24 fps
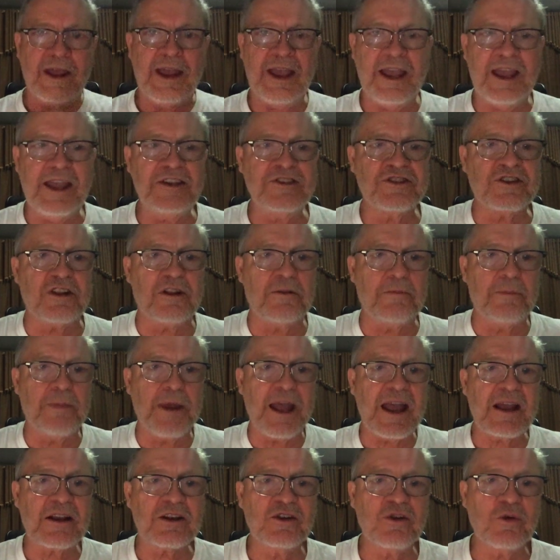Hazel
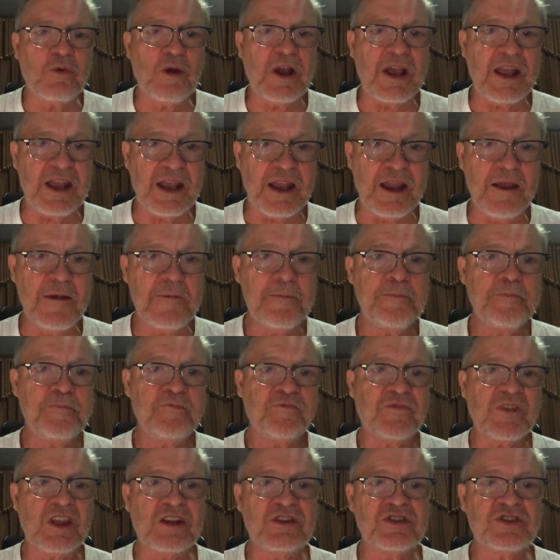backed away,
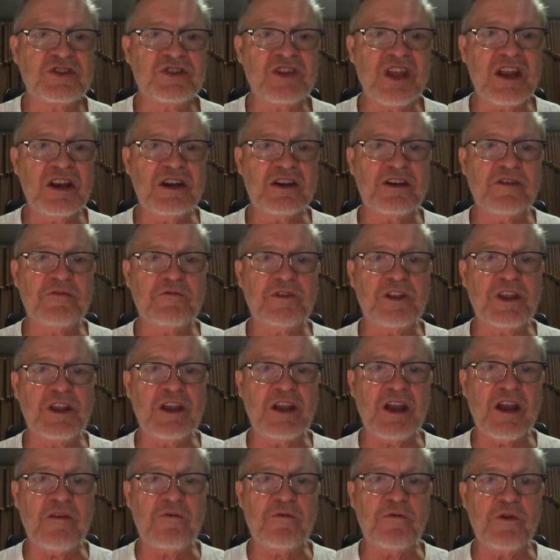instinctively
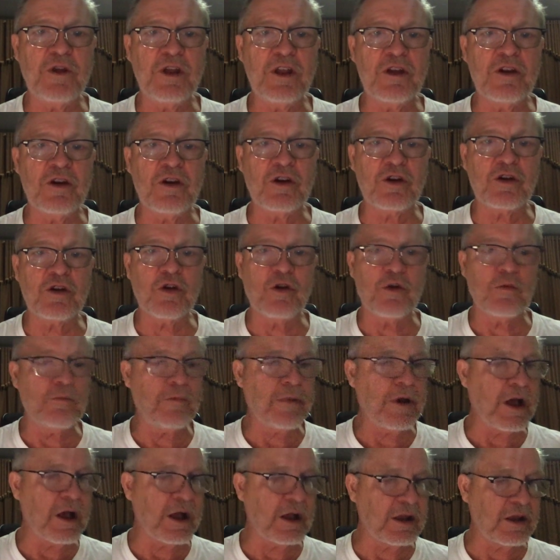covering her coat
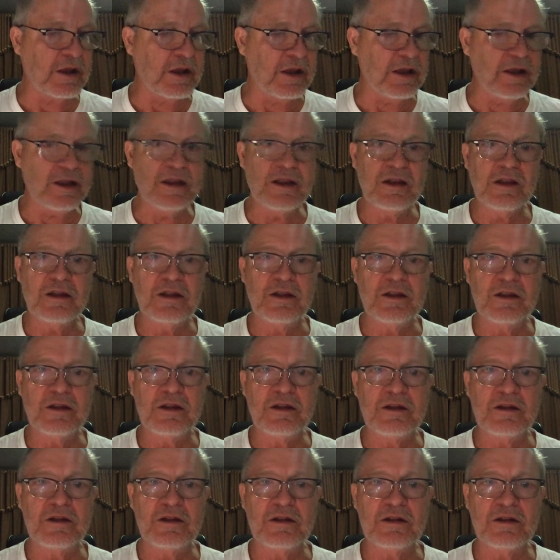pocket.
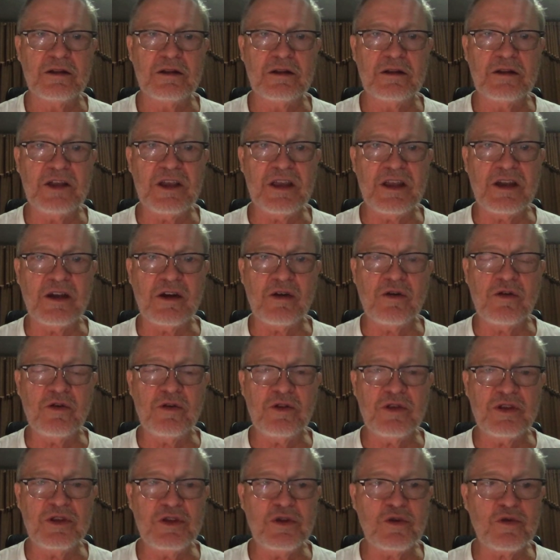Leo,
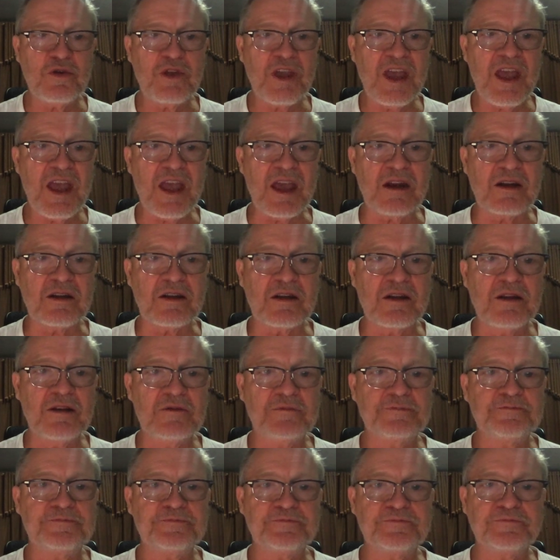you can't.
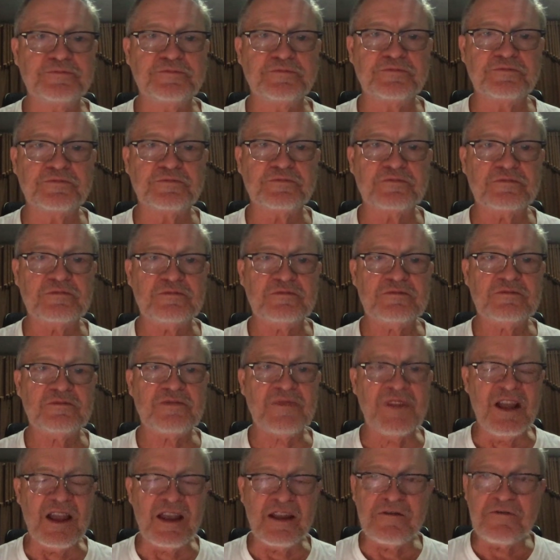
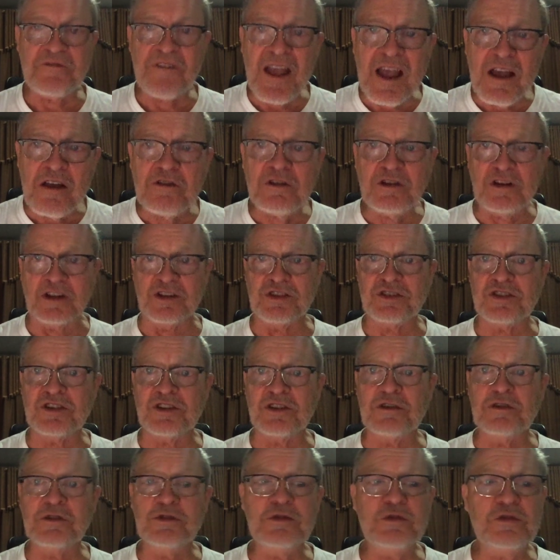I found a
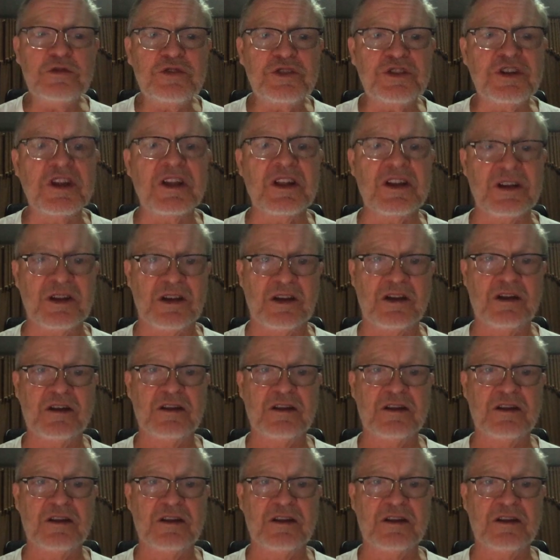solution.